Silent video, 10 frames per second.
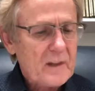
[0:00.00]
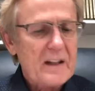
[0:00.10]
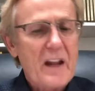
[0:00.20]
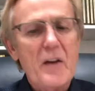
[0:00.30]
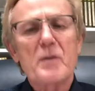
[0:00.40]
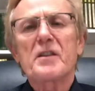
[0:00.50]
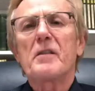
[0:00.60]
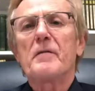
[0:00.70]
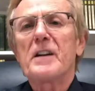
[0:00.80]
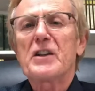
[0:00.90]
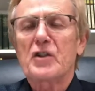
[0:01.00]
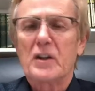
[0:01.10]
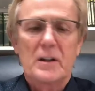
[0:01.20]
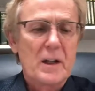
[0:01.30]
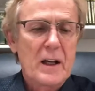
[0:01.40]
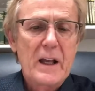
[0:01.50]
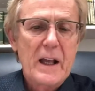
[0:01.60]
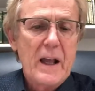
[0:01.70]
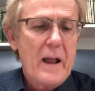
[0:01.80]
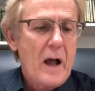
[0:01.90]
Now, there was a division
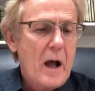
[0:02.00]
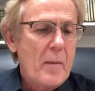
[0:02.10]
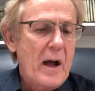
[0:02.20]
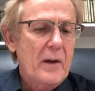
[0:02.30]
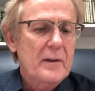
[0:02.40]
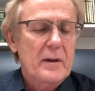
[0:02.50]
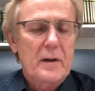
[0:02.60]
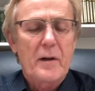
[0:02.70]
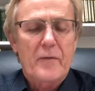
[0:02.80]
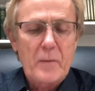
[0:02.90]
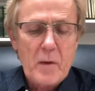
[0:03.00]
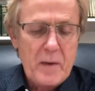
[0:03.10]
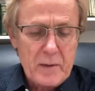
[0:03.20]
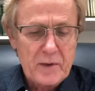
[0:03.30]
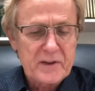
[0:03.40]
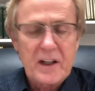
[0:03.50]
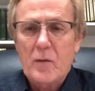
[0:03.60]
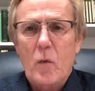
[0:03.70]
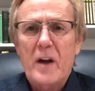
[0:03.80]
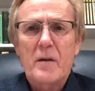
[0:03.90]
about uh, from the people that said,
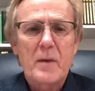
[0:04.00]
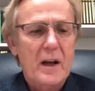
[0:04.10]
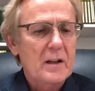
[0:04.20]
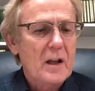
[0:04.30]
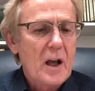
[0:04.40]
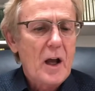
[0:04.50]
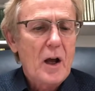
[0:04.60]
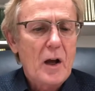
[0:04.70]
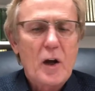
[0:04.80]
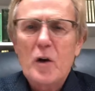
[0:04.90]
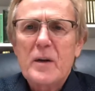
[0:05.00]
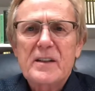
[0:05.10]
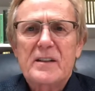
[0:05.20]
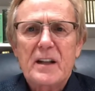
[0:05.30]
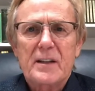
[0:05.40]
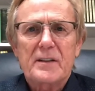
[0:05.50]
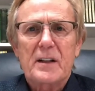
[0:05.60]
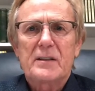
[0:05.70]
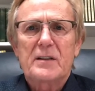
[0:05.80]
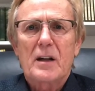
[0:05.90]
wait a minute, uh, who is this?
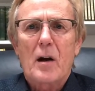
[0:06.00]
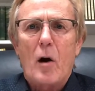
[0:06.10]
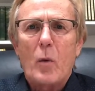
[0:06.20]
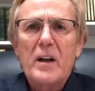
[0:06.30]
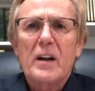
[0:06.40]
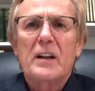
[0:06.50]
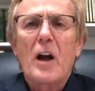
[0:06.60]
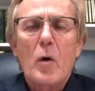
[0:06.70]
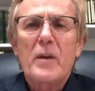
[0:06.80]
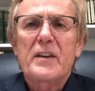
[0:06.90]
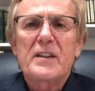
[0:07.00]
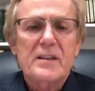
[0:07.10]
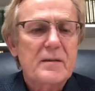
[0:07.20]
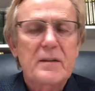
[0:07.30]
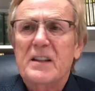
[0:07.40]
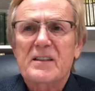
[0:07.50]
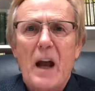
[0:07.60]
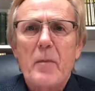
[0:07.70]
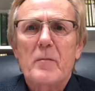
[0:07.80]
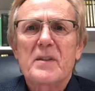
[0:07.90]
Is, are we going to go with this, this
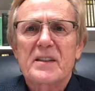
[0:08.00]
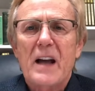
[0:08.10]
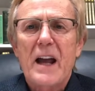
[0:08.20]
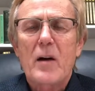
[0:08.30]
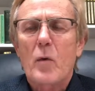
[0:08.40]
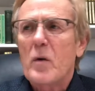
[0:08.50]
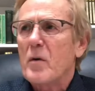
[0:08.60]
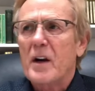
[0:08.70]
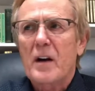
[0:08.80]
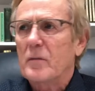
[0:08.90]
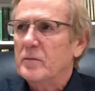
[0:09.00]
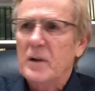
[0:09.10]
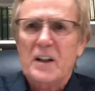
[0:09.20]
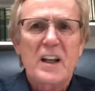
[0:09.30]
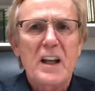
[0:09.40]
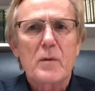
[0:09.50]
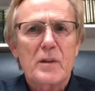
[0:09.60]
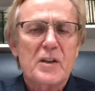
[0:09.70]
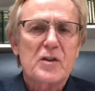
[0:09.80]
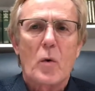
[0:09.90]
type of Messiah? We wanted a, a king with a
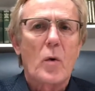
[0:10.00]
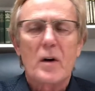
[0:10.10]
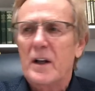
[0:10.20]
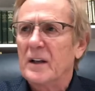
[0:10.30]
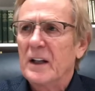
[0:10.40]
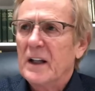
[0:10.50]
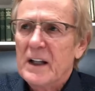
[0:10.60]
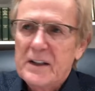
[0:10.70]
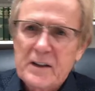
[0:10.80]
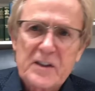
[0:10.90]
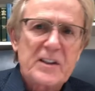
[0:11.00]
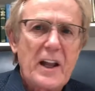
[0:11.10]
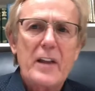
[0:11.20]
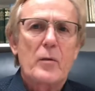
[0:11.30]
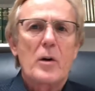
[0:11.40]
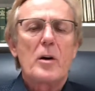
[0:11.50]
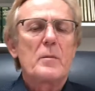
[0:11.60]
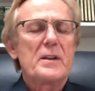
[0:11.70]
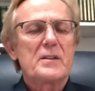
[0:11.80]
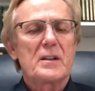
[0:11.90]
sword and to slay the
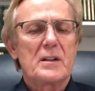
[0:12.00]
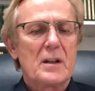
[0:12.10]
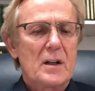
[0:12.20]
Romans and